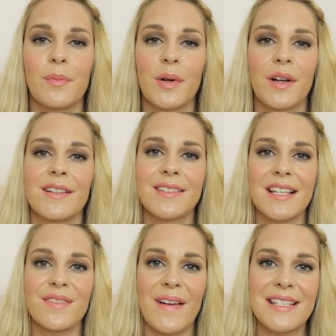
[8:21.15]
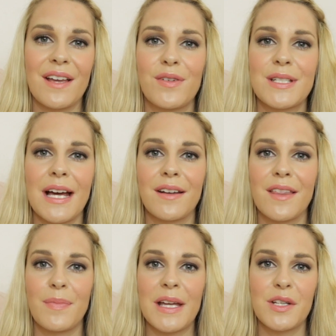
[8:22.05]
because let's face it, if you're down at
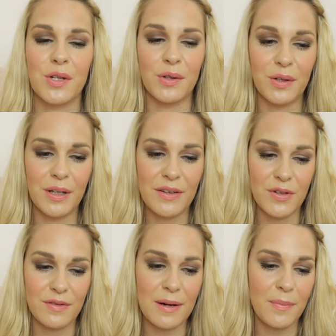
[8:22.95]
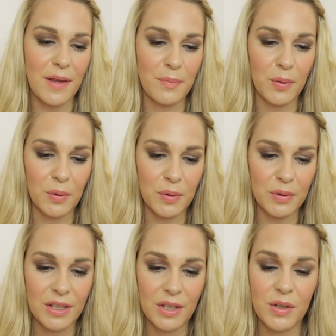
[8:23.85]
the beach or if you're around by the pool